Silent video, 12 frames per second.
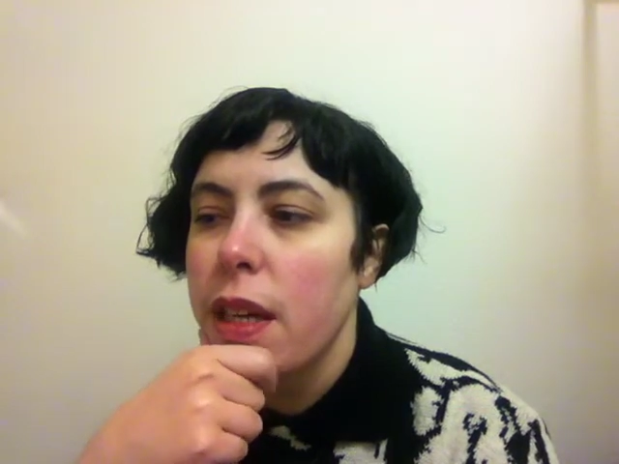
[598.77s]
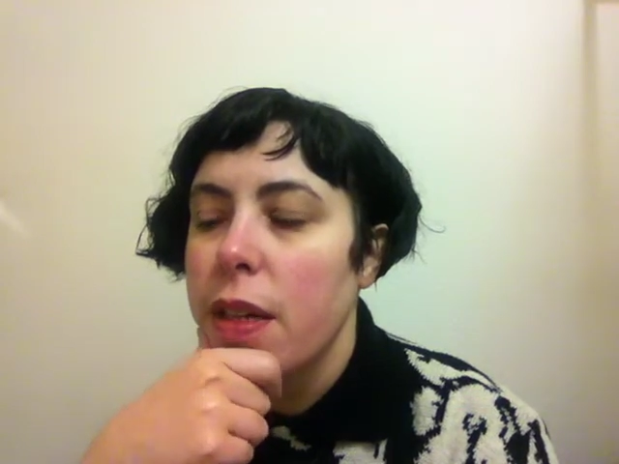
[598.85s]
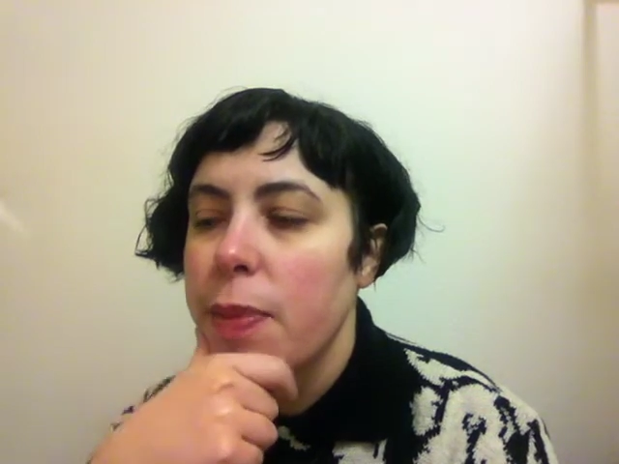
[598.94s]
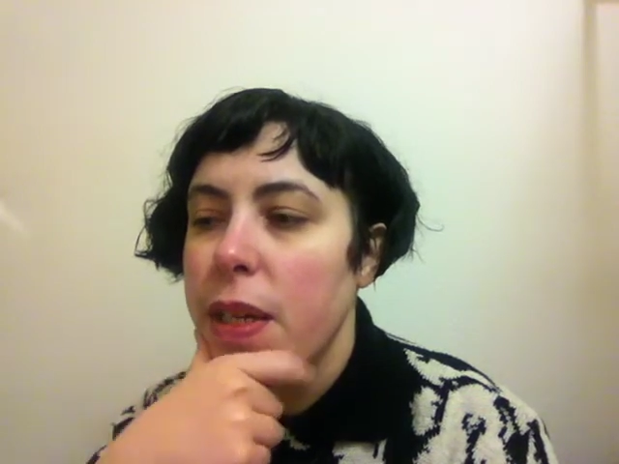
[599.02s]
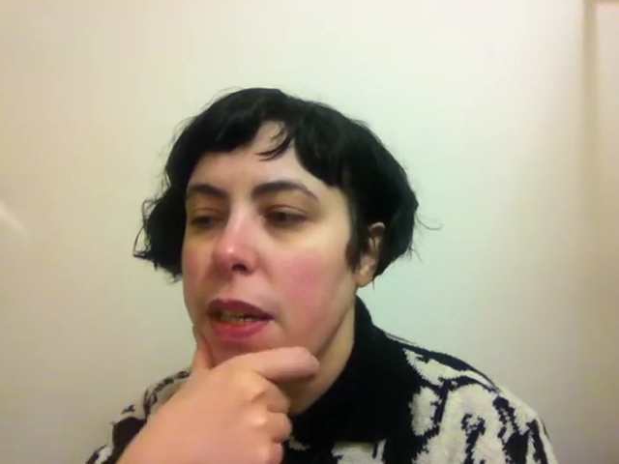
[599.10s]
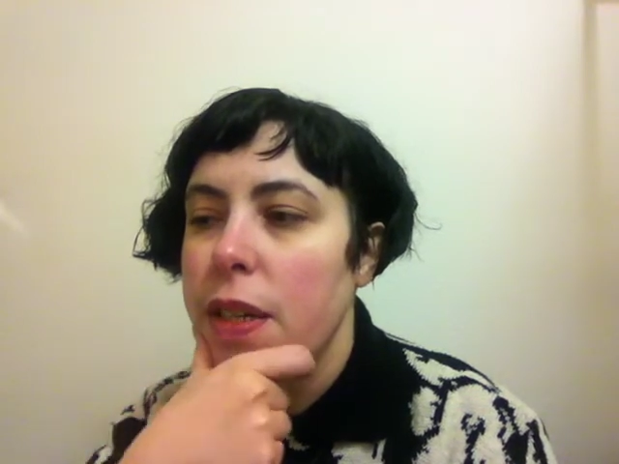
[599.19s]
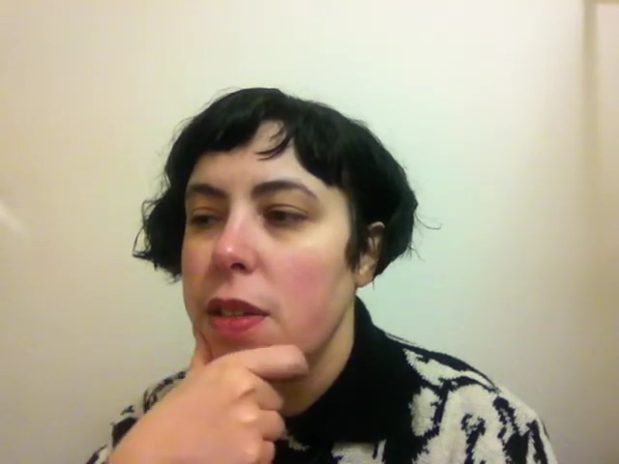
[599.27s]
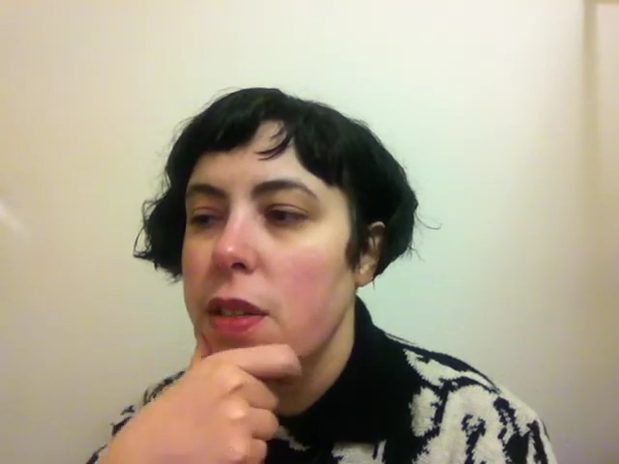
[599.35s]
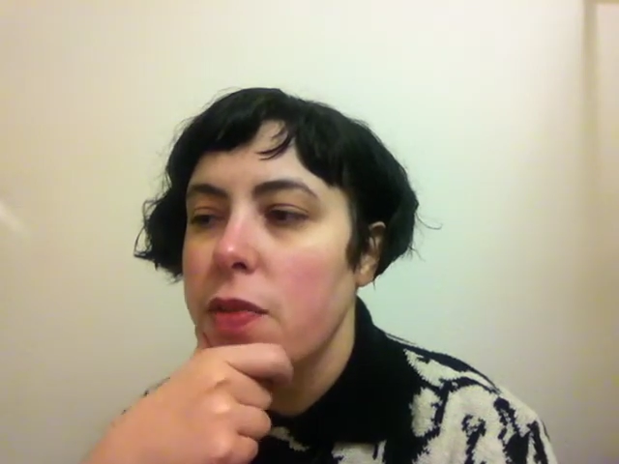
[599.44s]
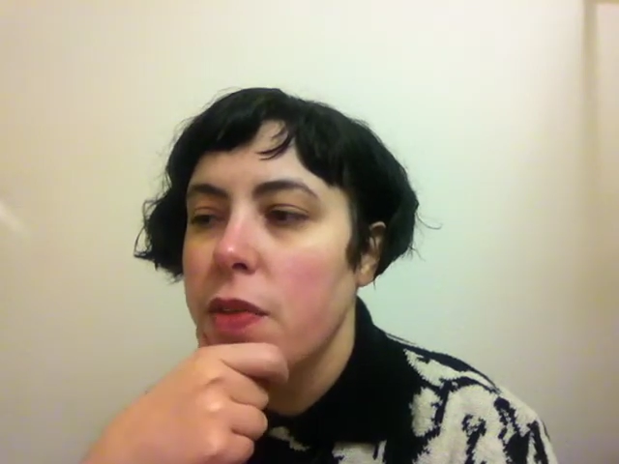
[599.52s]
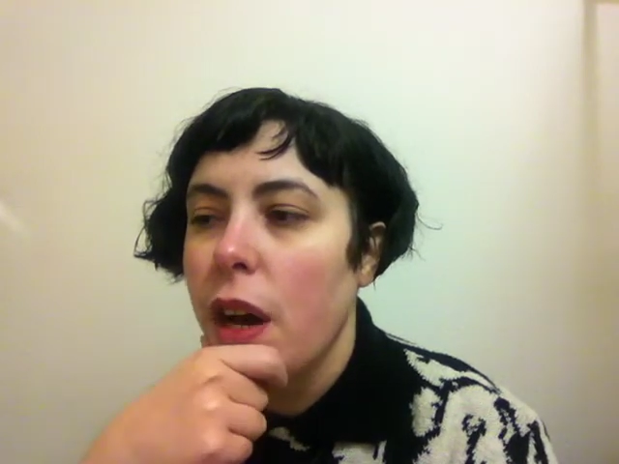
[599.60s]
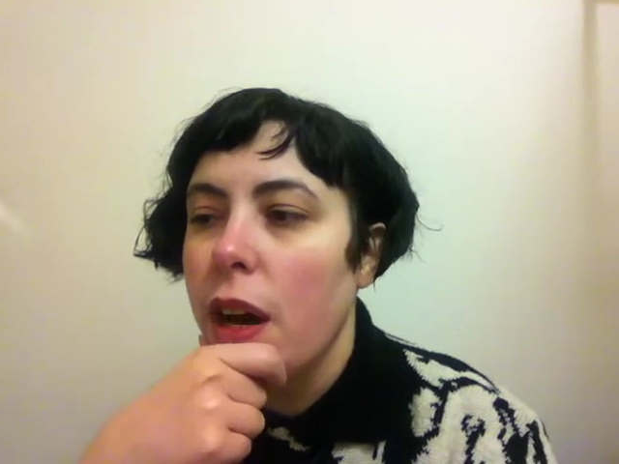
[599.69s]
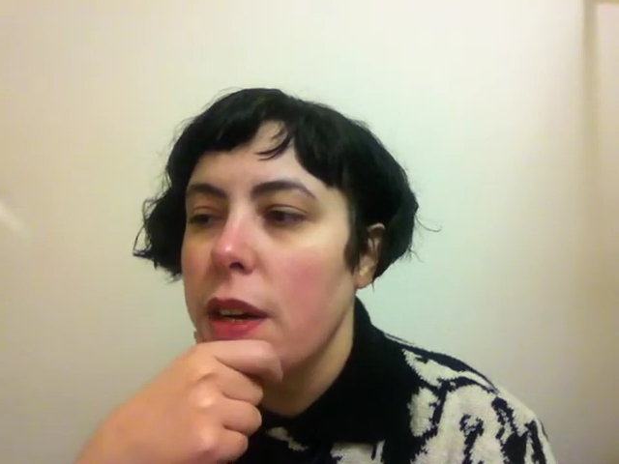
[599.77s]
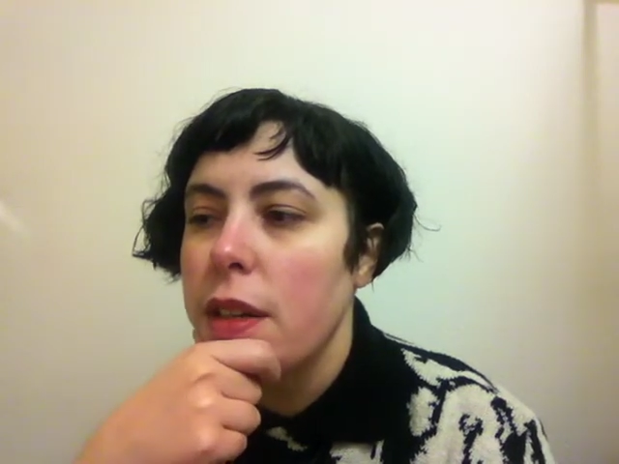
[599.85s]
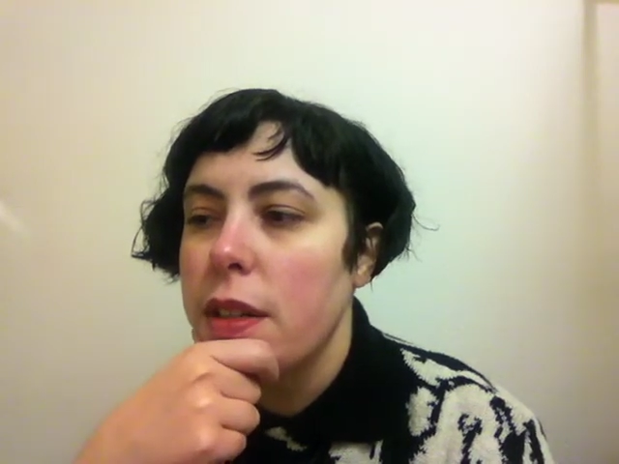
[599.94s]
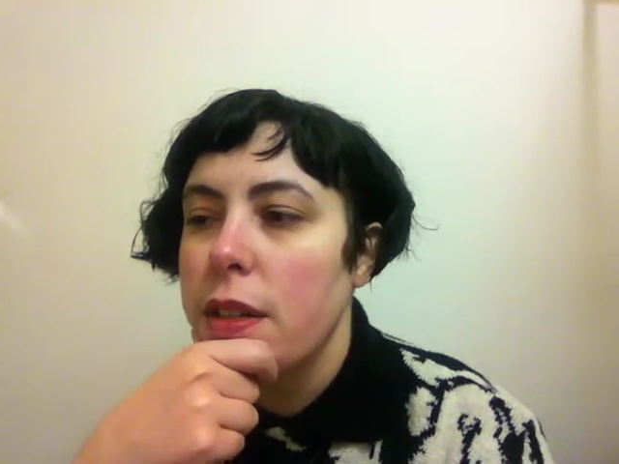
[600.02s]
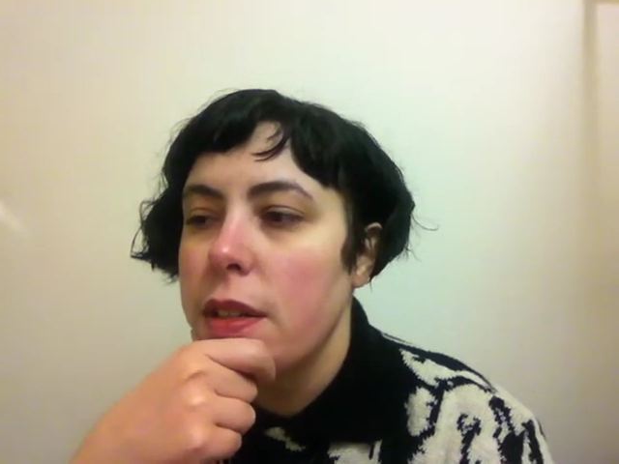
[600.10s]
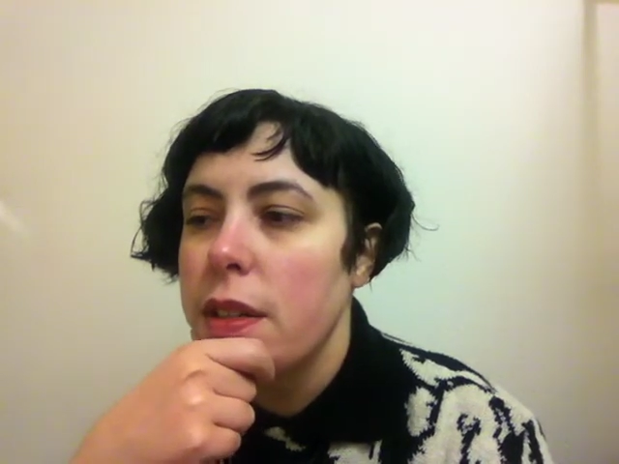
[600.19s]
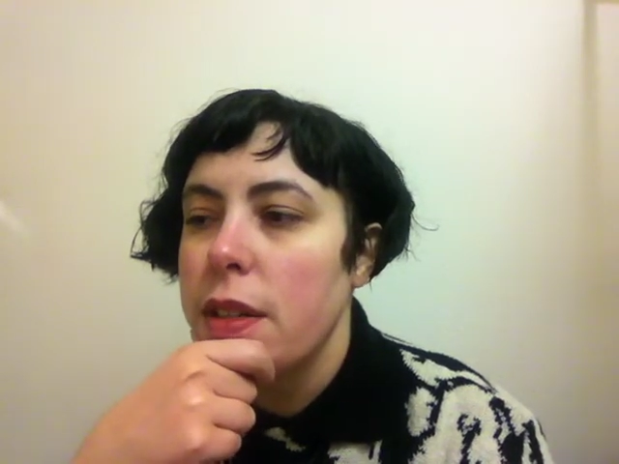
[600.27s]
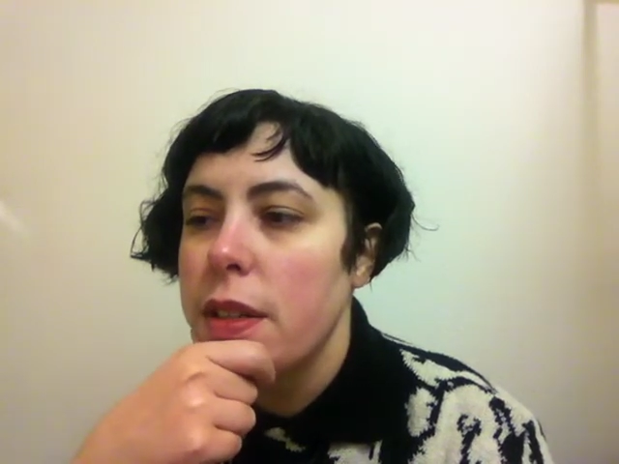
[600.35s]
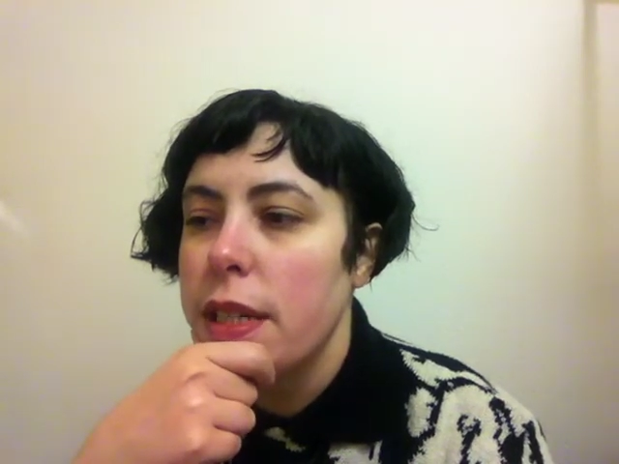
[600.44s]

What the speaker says: that because you've gone